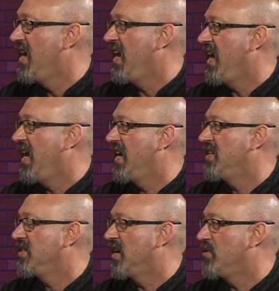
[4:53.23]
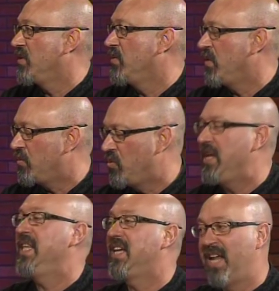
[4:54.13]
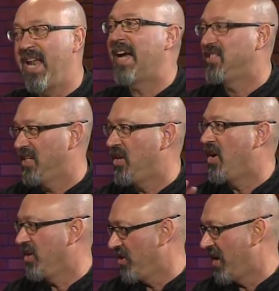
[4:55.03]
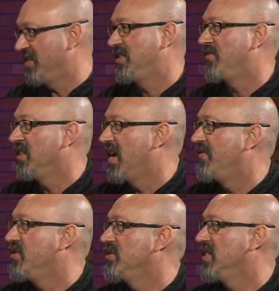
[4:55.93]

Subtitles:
and we really connected on a lot of different levels.